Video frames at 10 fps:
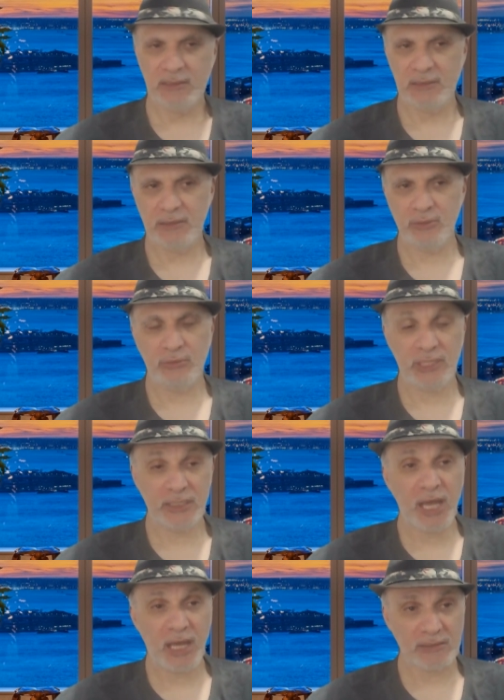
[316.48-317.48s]
You are
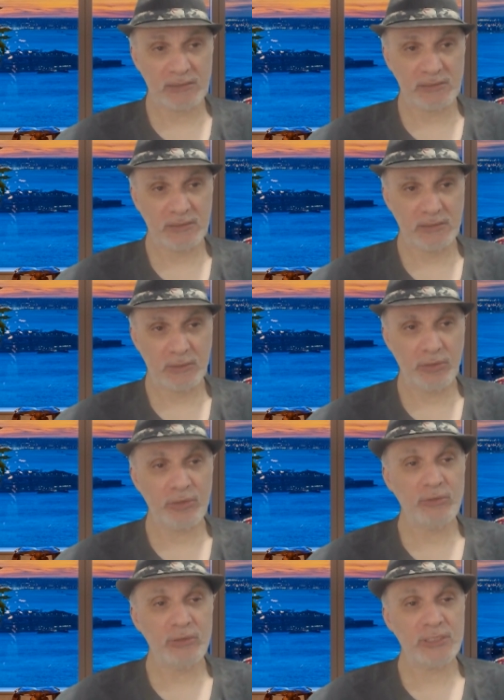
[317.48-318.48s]
a nut, or
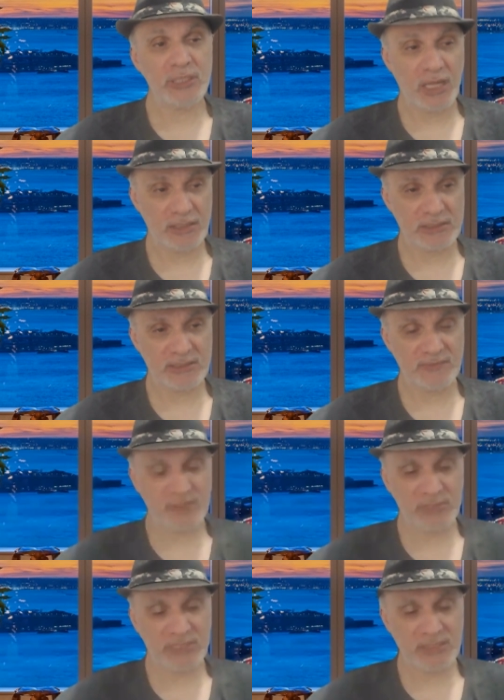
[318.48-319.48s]
you are nuts,
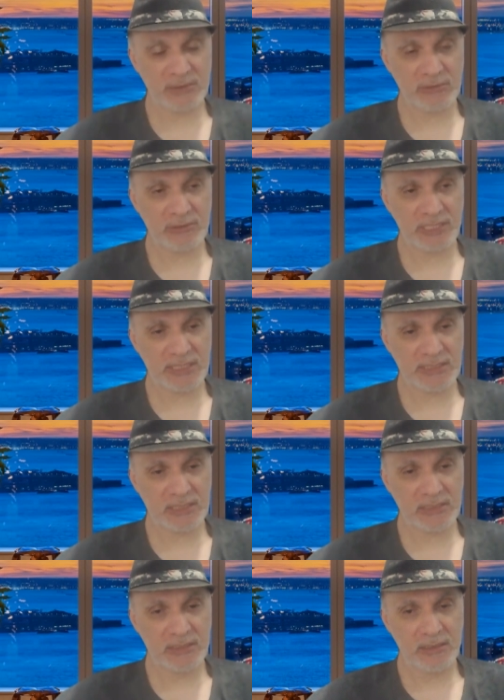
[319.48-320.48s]
which means that you're
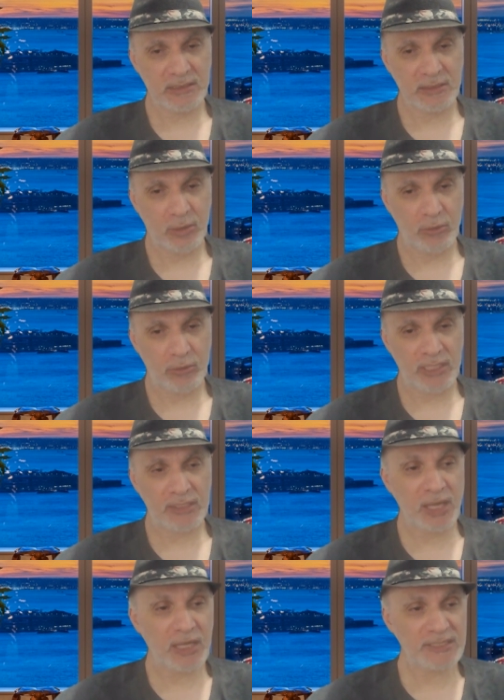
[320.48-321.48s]
crazy, or a
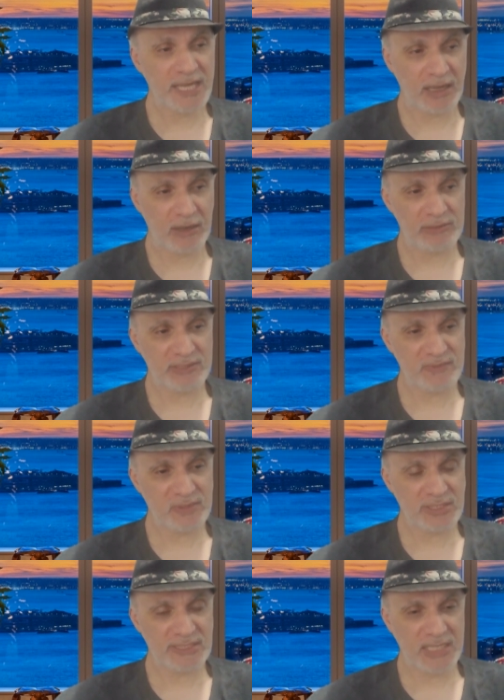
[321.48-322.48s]
nut house,
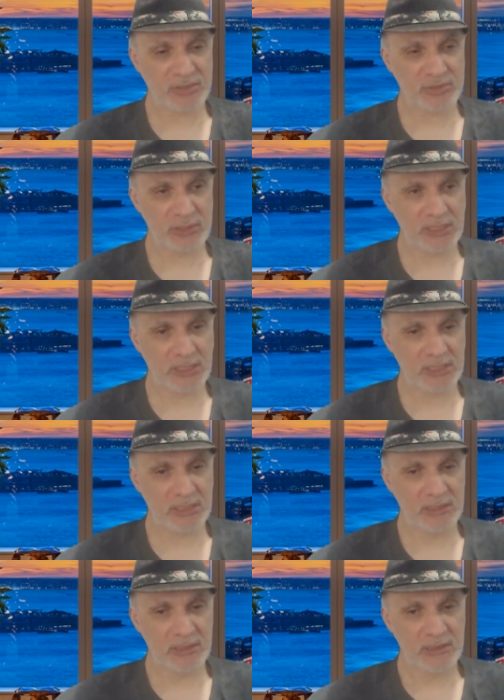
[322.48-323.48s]
which is
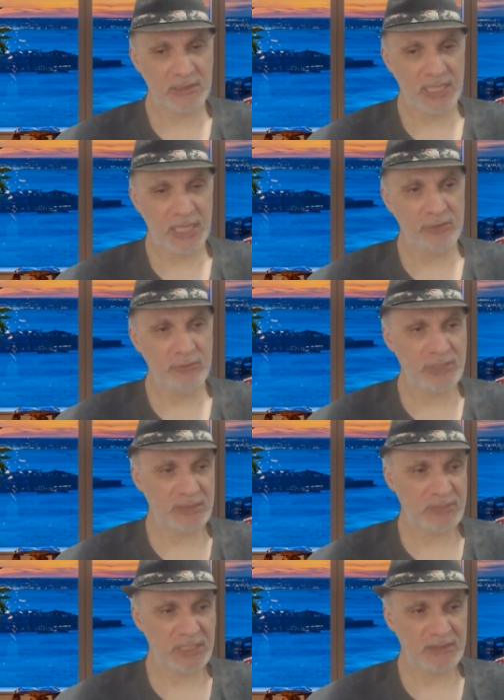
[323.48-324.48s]
actually a
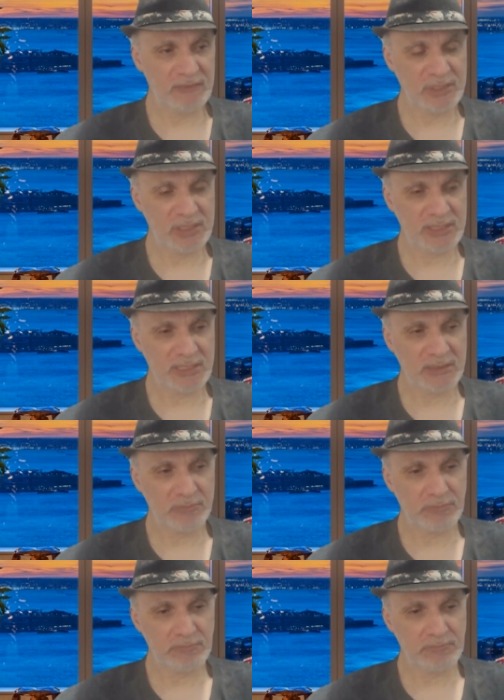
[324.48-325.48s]
loony bean, which is a
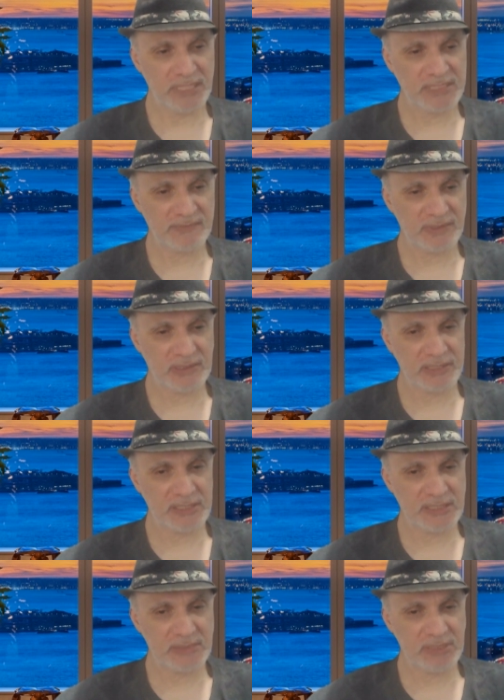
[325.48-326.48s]
place where
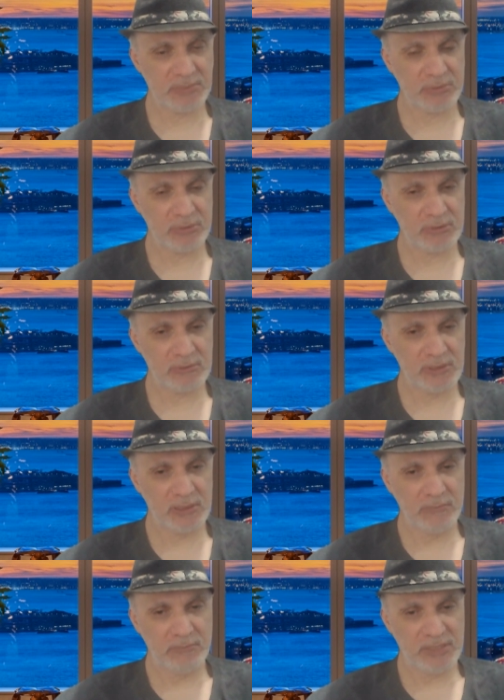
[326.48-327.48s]
crazy people
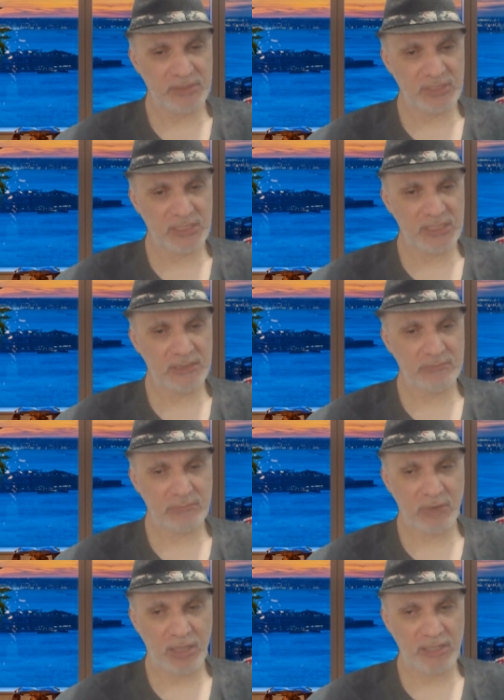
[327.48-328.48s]
mentally
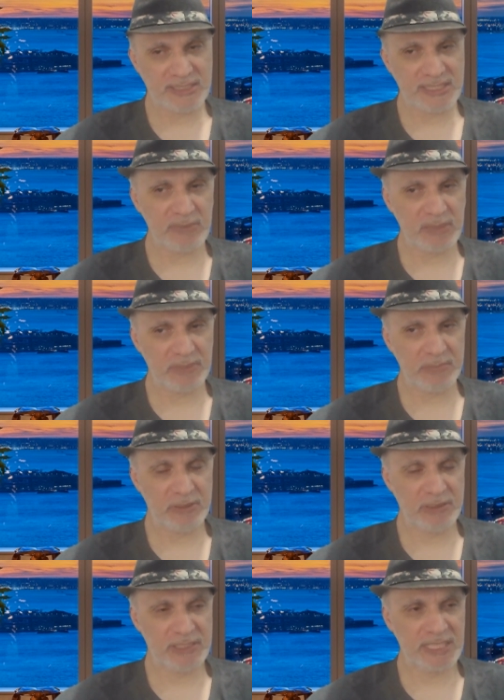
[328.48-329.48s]
unstable
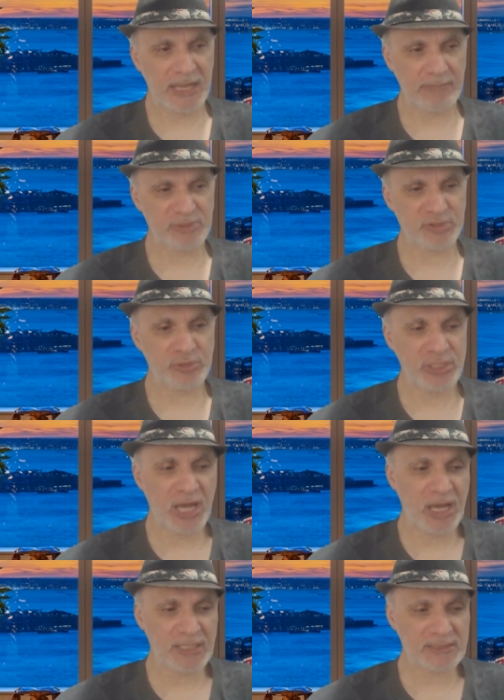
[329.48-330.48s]
people are kept. So
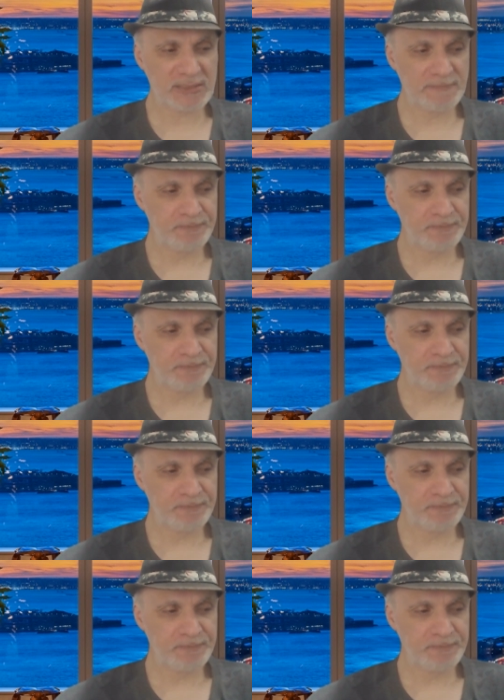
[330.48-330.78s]
not,